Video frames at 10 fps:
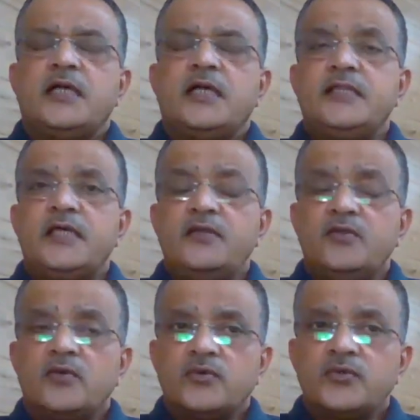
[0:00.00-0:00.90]
and then
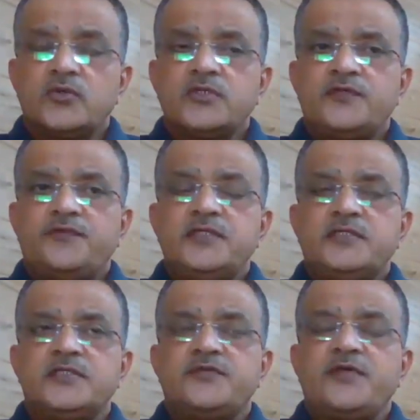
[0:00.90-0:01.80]
those
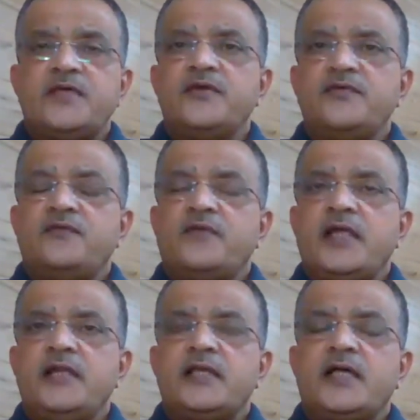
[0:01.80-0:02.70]
features wherever we
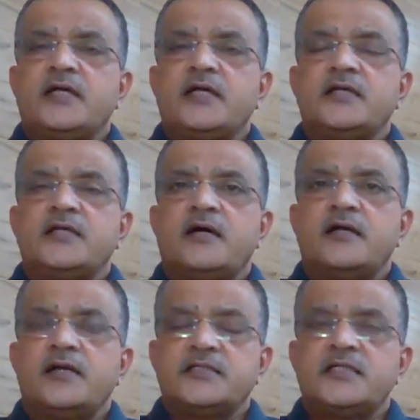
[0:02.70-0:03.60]
find that
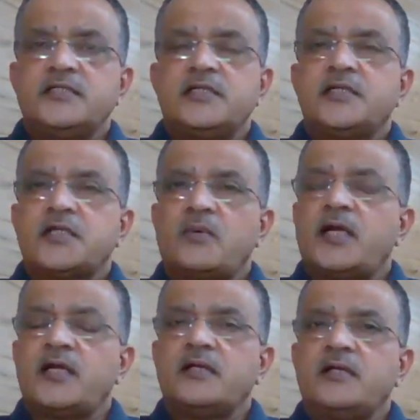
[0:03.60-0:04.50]
are essentially
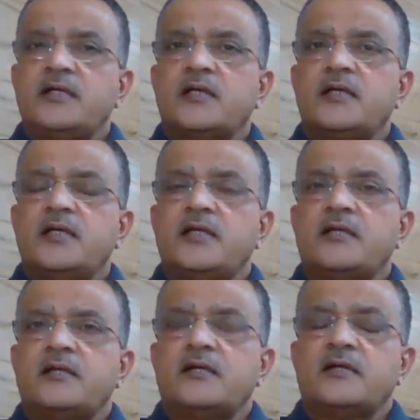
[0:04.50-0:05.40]
required in